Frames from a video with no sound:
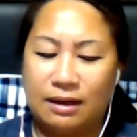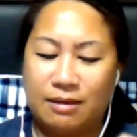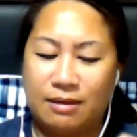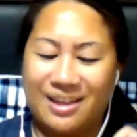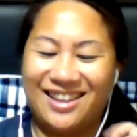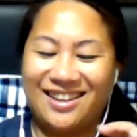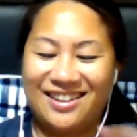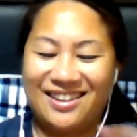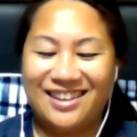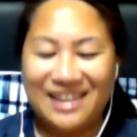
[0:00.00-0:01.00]

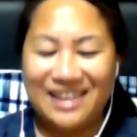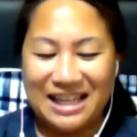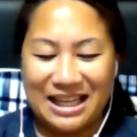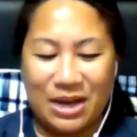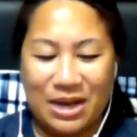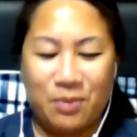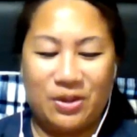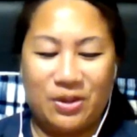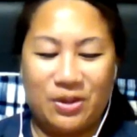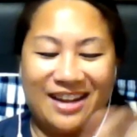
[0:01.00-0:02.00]
I'm pull
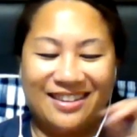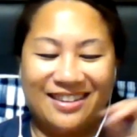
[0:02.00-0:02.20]
it out.